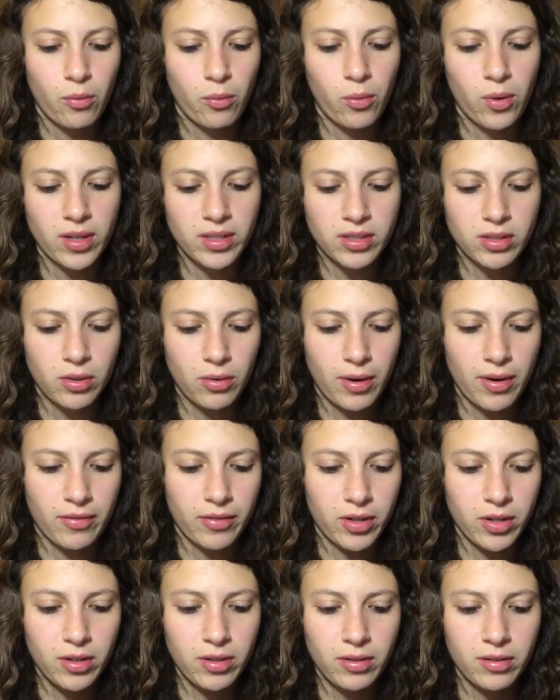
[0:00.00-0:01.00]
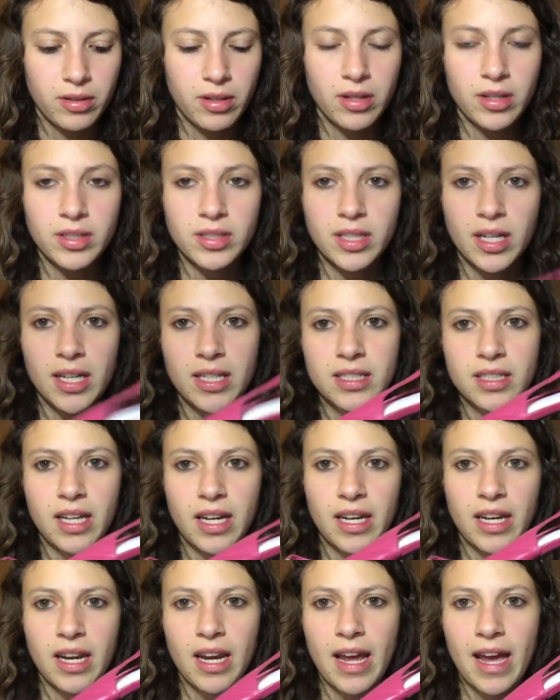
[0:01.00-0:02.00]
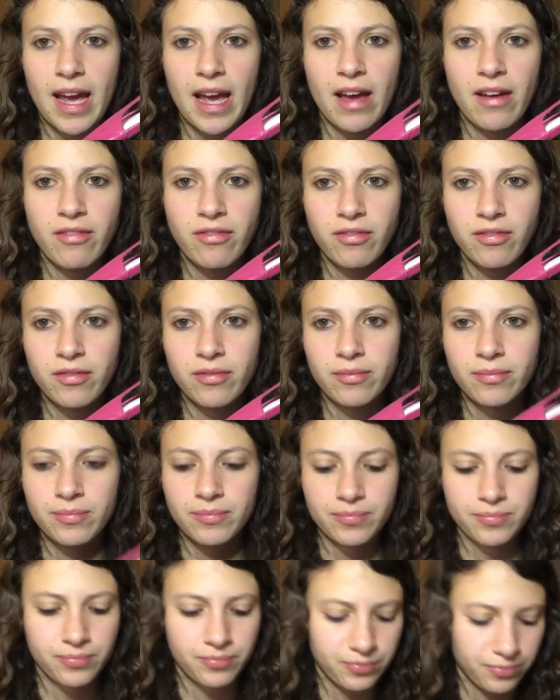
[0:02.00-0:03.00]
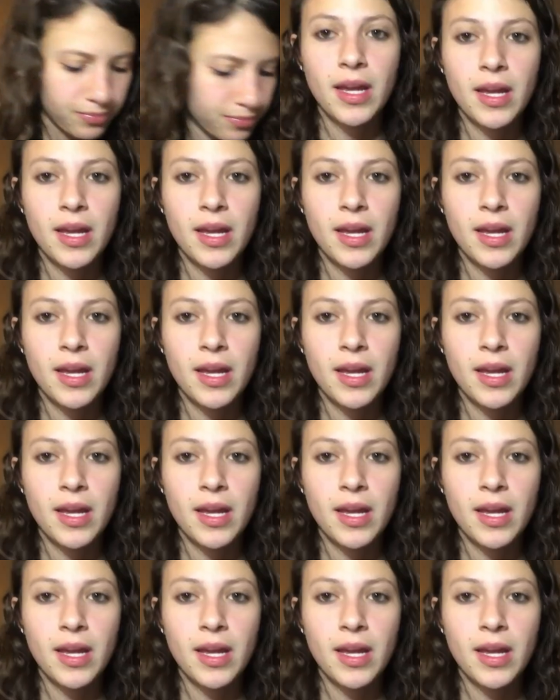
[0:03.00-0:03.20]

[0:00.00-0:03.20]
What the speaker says: whatsoever. They're a size 9.5.